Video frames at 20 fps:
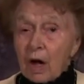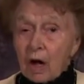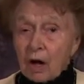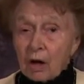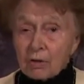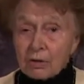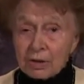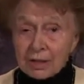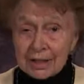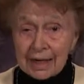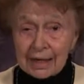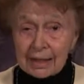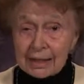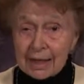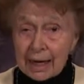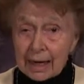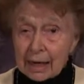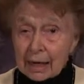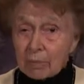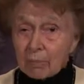all
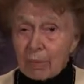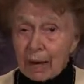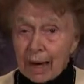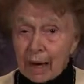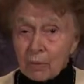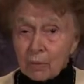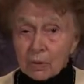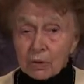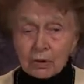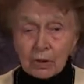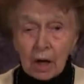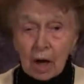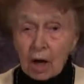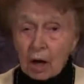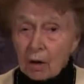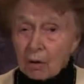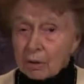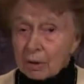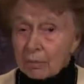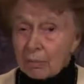satanic powers,
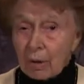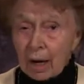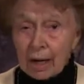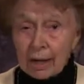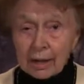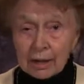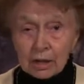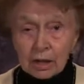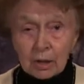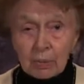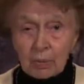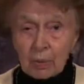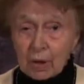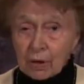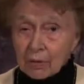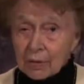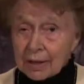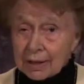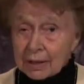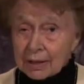all demonic
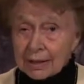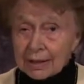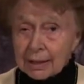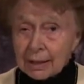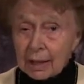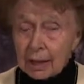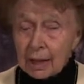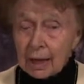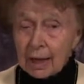spirits.